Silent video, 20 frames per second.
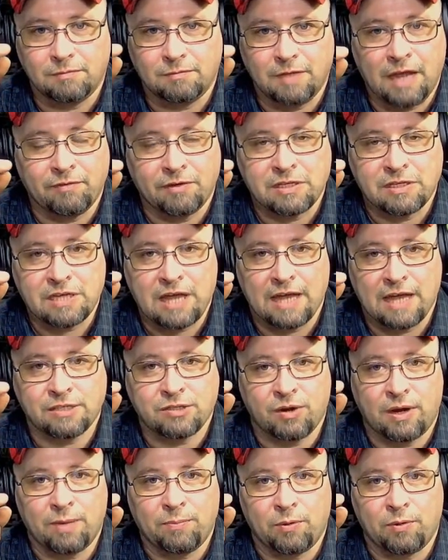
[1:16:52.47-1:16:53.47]
Every
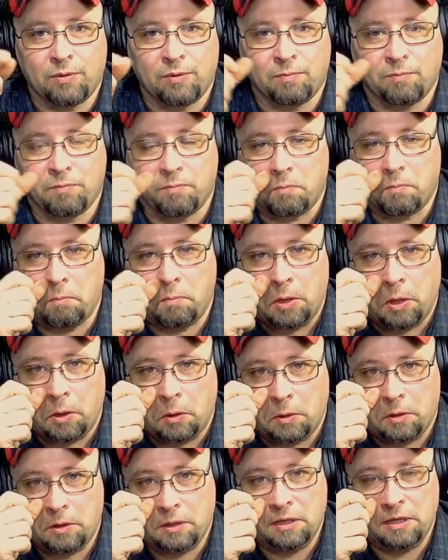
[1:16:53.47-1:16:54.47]
skyscraper built,